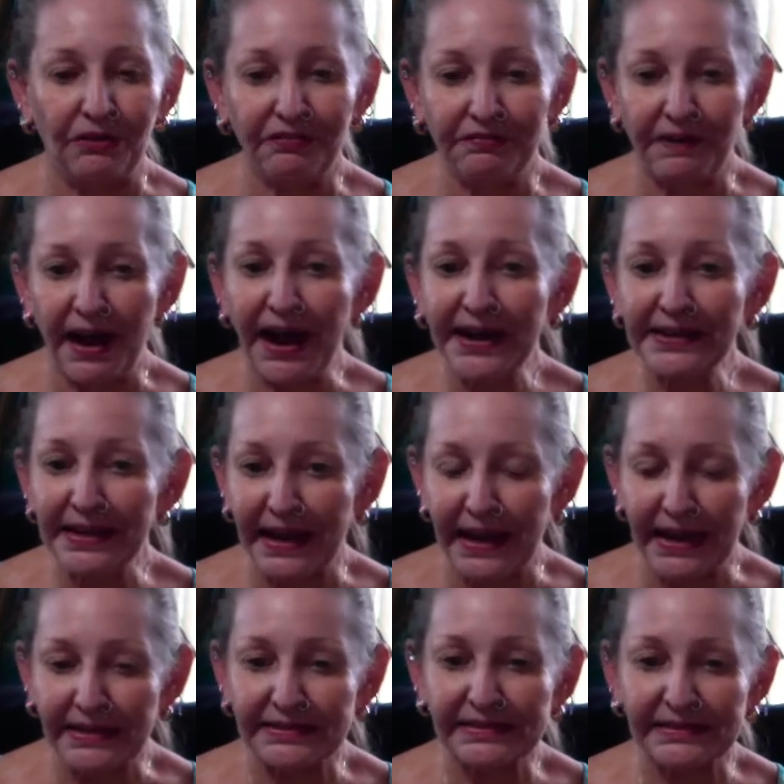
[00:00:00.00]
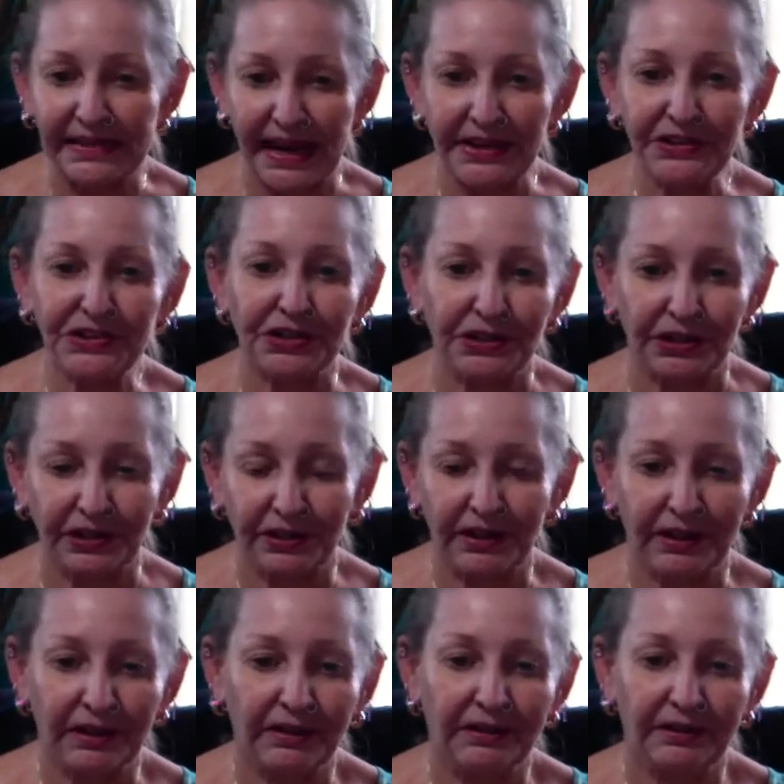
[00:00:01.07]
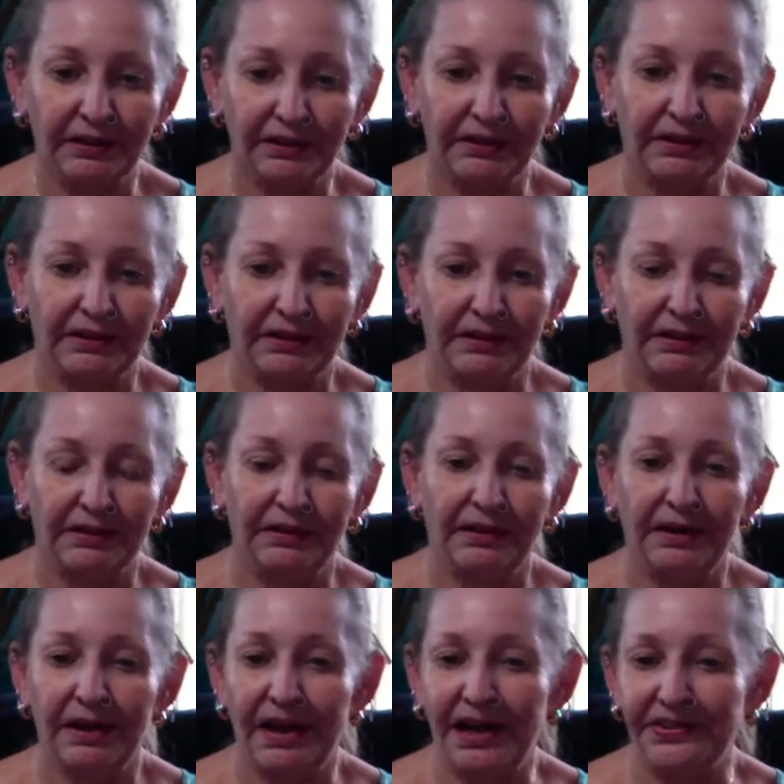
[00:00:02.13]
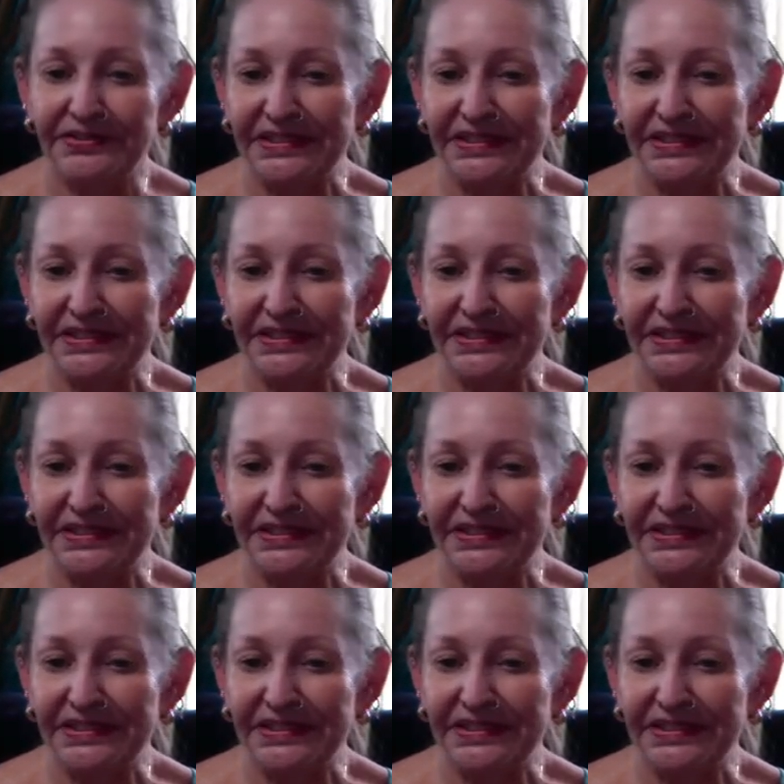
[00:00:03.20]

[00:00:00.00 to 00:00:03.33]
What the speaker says: find that center of